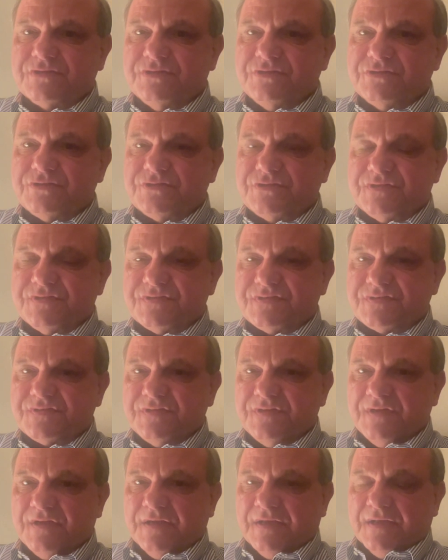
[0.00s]
is just
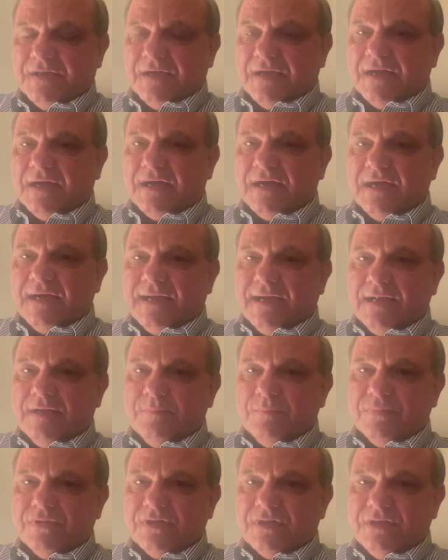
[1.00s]

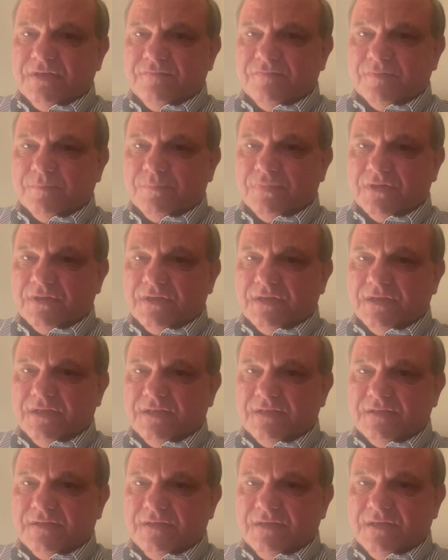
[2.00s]
unbelievable in
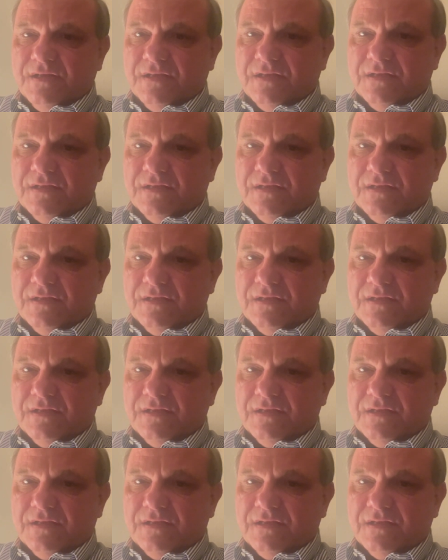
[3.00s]
it, and